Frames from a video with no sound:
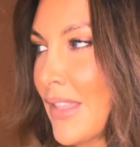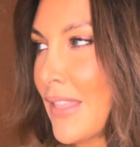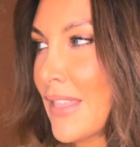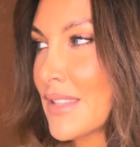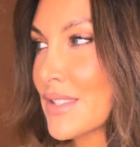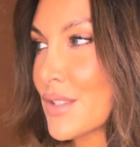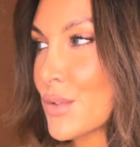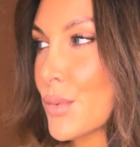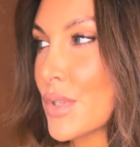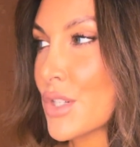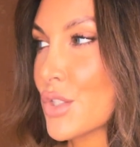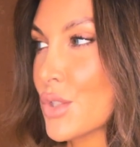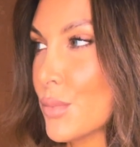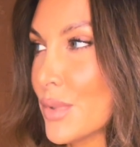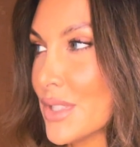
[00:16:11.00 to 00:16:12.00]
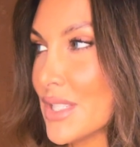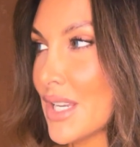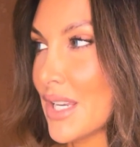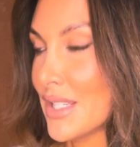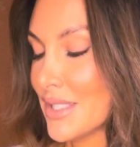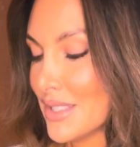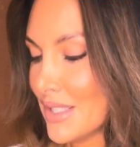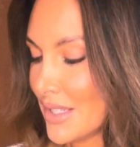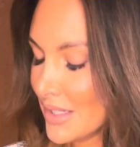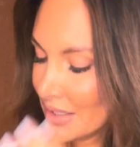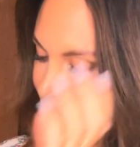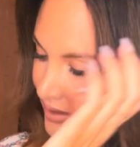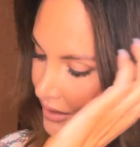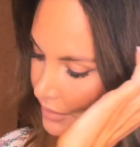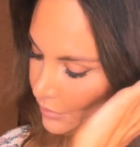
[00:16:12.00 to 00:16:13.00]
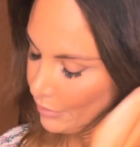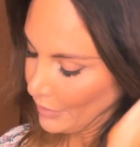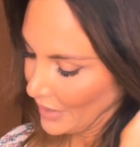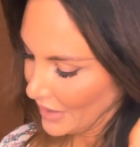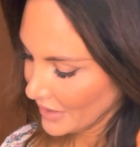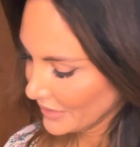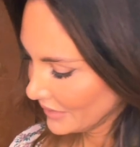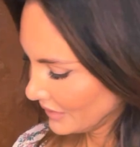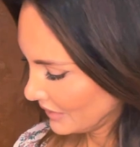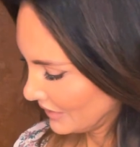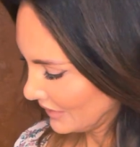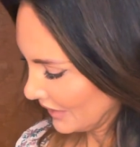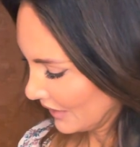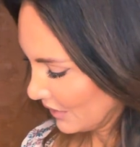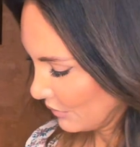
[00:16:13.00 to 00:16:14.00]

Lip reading: This is when it should be tasting the best. It's like the